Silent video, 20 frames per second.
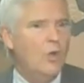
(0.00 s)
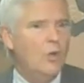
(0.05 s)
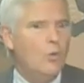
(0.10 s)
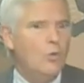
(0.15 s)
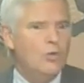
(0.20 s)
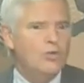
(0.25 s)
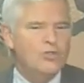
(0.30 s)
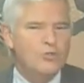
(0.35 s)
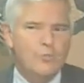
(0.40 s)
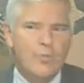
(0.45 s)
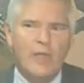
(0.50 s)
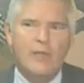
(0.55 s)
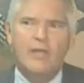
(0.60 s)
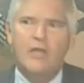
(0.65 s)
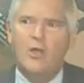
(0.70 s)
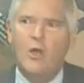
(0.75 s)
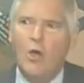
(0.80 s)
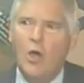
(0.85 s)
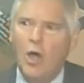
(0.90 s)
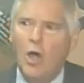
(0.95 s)
We're
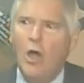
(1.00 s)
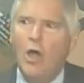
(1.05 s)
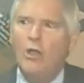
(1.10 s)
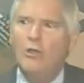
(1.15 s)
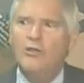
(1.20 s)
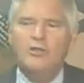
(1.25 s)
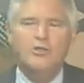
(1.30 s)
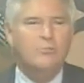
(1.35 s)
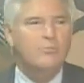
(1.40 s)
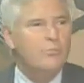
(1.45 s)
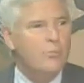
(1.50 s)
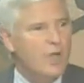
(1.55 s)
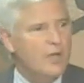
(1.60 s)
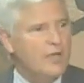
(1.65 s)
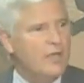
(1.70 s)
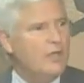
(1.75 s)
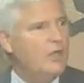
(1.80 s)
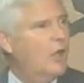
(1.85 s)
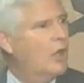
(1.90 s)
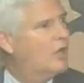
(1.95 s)
spending all this
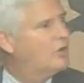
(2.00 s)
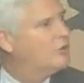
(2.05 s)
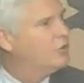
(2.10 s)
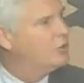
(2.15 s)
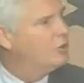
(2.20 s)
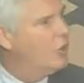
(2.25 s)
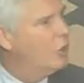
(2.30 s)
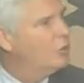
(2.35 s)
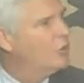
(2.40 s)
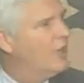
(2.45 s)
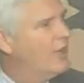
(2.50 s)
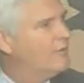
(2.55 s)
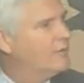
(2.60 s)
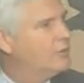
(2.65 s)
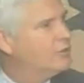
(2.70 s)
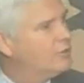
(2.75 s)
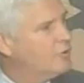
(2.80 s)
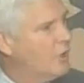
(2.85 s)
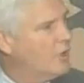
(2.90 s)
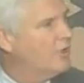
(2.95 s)
money on
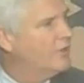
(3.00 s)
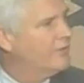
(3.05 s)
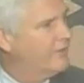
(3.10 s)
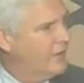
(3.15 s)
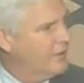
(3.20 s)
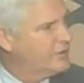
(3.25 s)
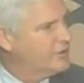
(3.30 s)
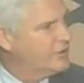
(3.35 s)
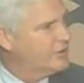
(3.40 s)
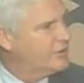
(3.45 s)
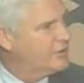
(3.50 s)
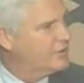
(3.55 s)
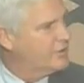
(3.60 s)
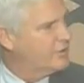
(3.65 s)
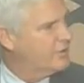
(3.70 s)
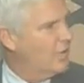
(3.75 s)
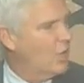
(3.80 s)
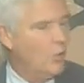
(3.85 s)
low-level drug offenses.